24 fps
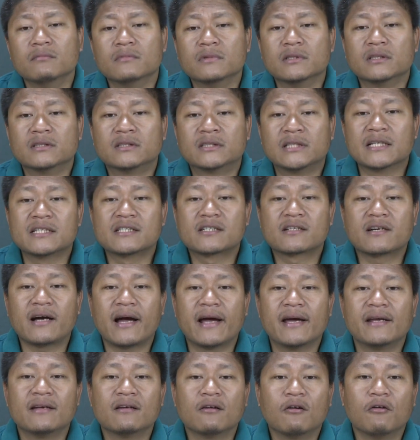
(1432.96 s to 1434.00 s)
such
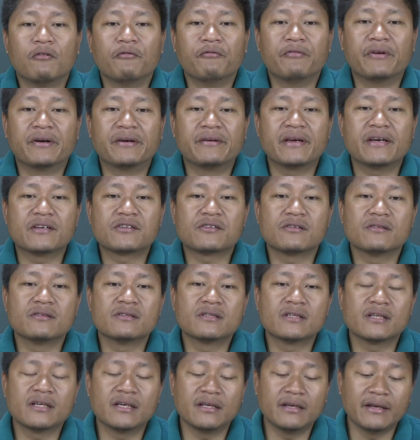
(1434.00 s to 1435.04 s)
kind of
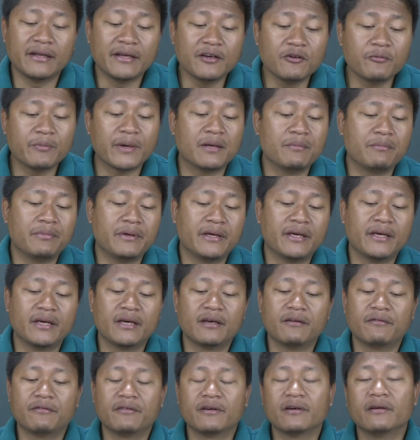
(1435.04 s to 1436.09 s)
variations in human
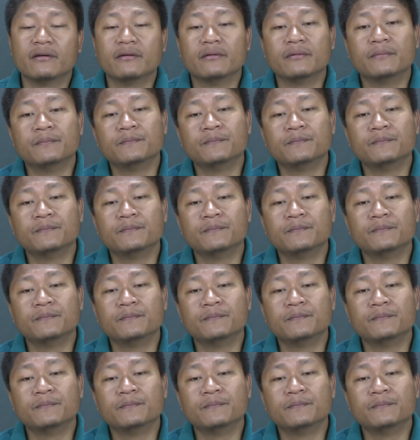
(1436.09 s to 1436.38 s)
behavior